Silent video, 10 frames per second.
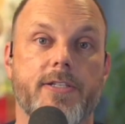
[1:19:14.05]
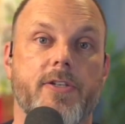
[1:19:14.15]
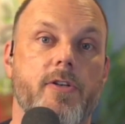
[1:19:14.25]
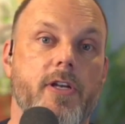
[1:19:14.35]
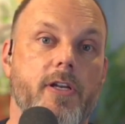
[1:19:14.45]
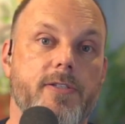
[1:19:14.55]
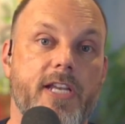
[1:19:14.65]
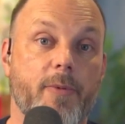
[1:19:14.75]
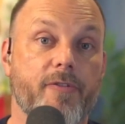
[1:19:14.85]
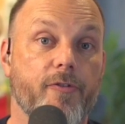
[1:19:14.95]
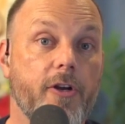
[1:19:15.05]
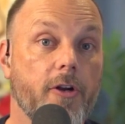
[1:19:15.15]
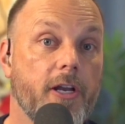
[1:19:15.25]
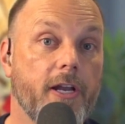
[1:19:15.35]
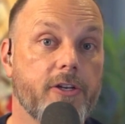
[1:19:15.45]
so you get settlement free
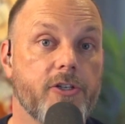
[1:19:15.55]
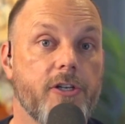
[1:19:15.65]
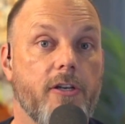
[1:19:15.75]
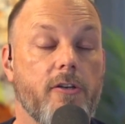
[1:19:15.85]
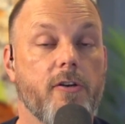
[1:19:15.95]
interconnection,